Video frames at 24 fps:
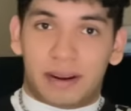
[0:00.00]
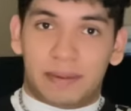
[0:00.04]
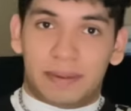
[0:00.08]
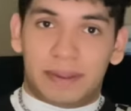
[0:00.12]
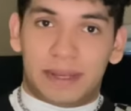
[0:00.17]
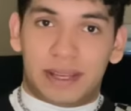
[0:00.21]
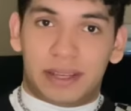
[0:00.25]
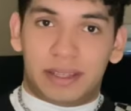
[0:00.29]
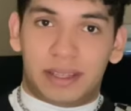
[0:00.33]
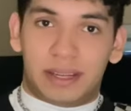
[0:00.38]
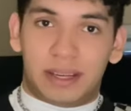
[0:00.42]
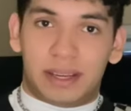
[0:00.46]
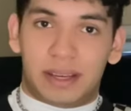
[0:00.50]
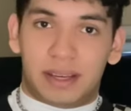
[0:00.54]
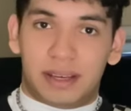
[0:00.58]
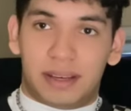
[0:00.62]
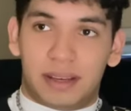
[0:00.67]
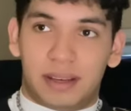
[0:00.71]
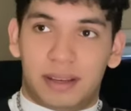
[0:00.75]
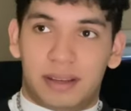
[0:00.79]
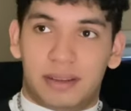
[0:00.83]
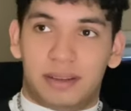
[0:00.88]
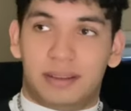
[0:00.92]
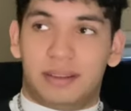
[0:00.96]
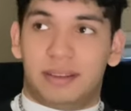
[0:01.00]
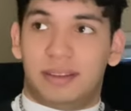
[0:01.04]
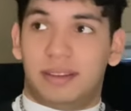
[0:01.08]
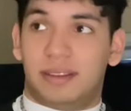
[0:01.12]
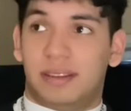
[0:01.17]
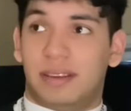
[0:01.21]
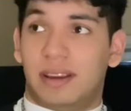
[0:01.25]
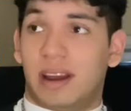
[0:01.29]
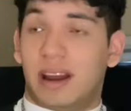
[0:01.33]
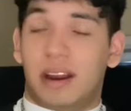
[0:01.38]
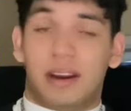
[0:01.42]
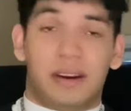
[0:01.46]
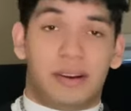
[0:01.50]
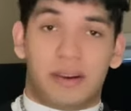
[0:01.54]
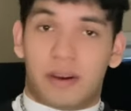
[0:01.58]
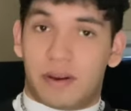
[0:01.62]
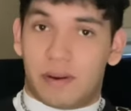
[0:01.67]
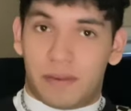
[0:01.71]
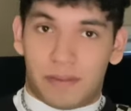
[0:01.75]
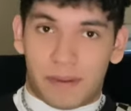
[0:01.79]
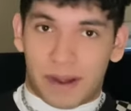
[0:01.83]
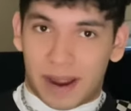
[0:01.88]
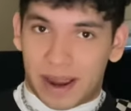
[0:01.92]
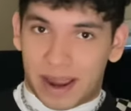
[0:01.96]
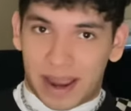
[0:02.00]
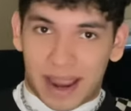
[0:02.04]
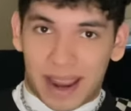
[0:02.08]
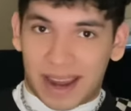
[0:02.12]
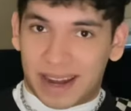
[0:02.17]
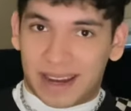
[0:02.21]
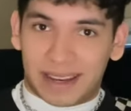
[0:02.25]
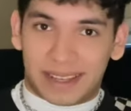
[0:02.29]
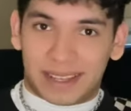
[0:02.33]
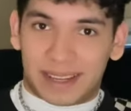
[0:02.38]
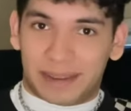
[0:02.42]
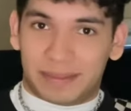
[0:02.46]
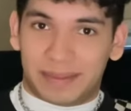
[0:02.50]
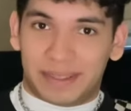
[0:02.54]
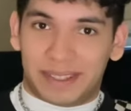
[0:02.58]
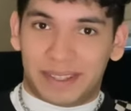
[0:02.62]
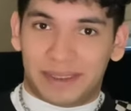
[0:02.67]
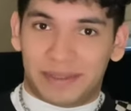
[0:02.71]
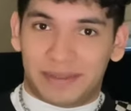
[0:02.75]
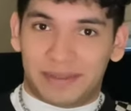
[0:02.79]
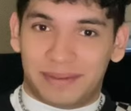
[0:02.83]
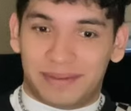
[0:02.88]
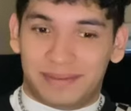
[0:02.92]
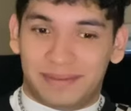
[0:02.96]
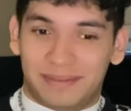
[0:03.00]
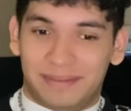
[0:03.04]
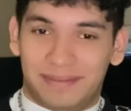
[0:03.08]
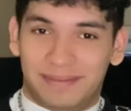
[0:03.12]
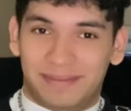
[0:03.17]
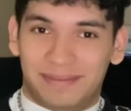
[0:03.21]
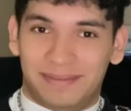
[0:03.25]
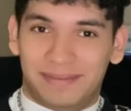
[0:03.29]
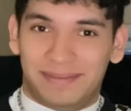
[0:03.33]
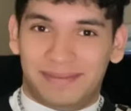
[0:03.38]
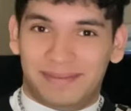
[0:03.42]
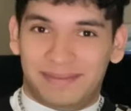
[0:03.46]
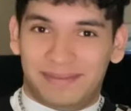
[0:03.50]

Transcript: obsession is not gonna go away anytime soon.